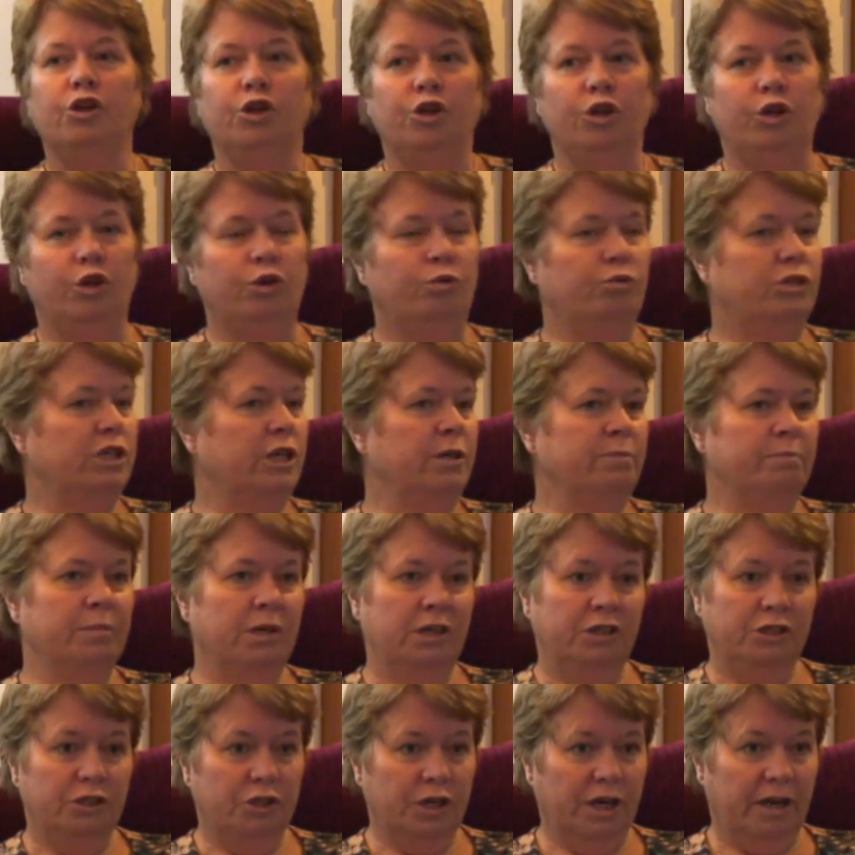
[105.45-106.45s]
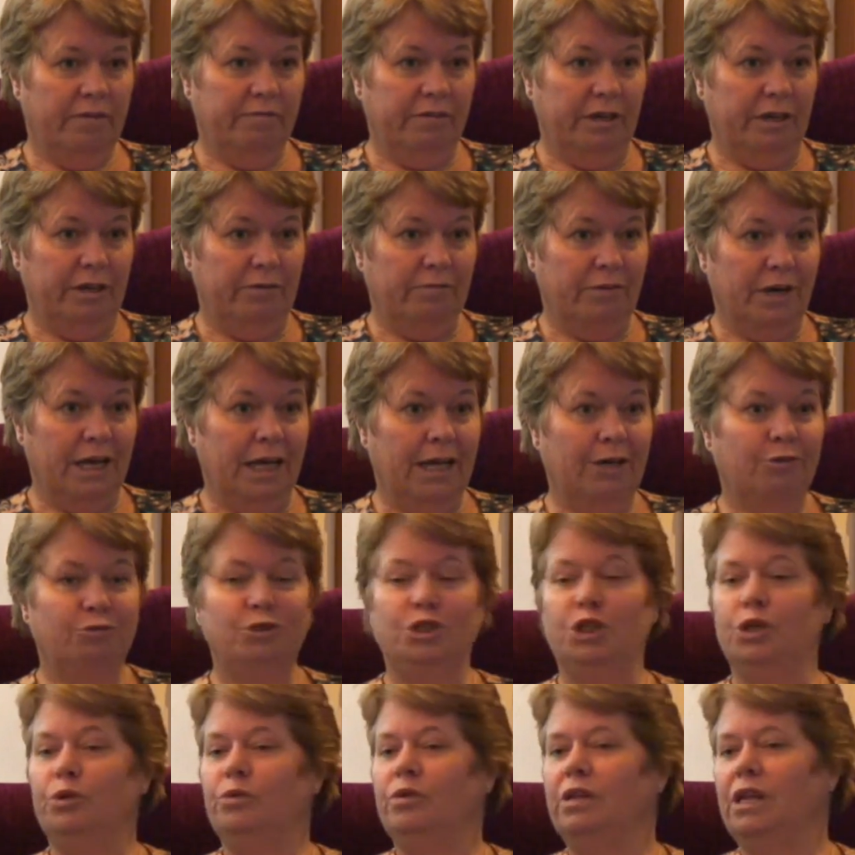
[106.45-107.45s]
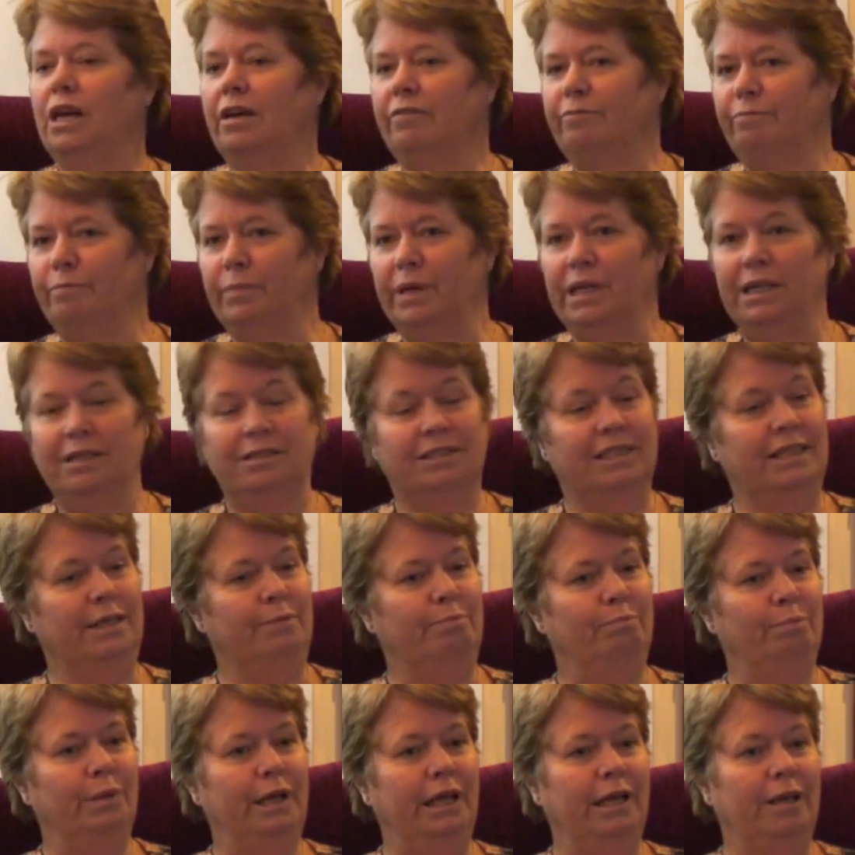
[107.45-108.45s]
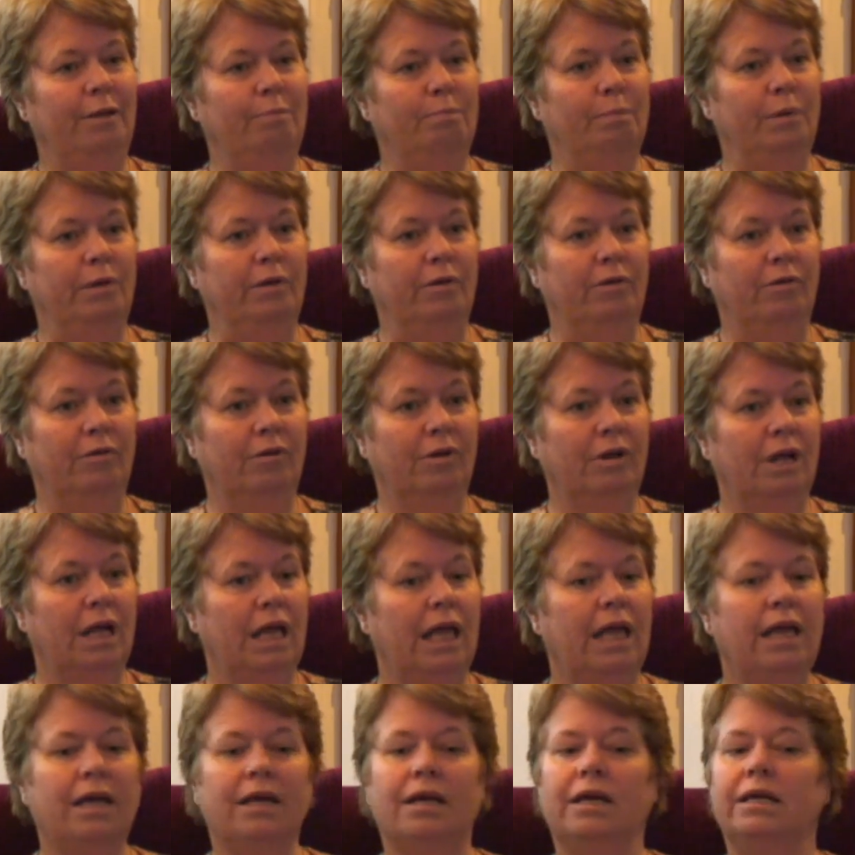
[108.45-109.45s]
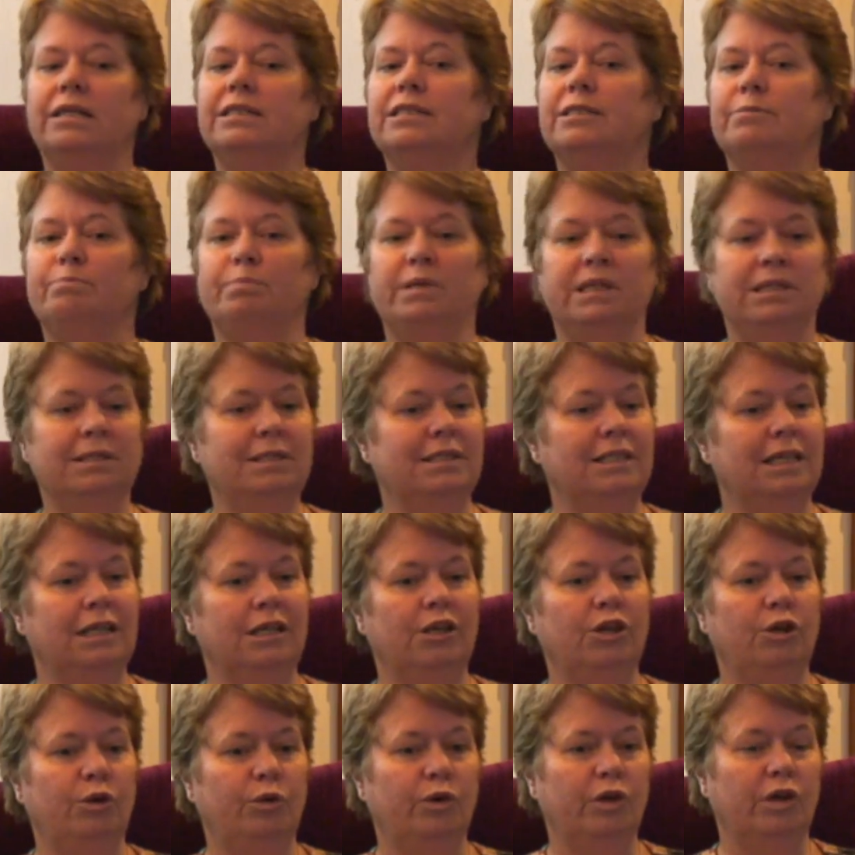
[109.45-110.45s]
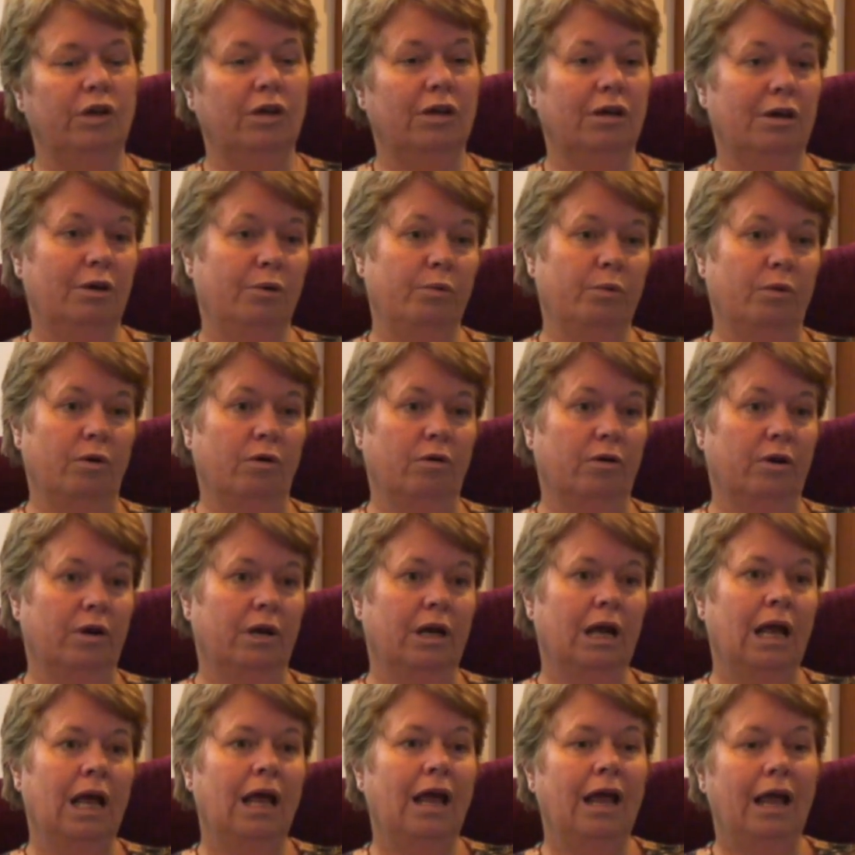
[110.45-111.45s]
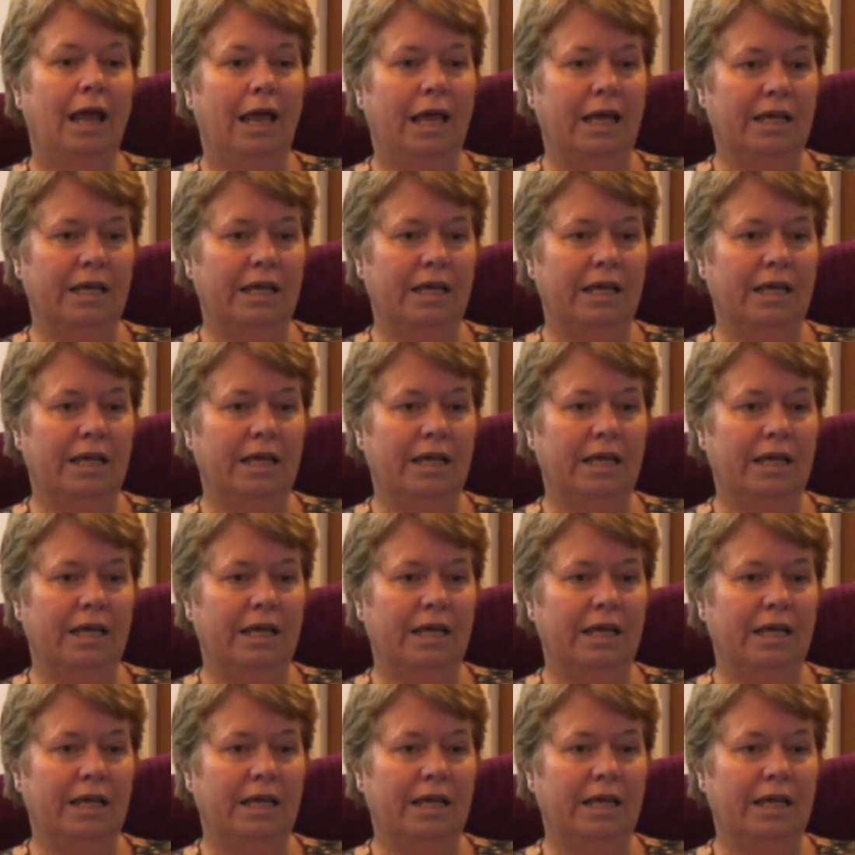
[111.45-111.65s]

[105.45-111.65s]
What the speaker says: you don't mind travelling around, you love meeting people, it is the best thing you can go on.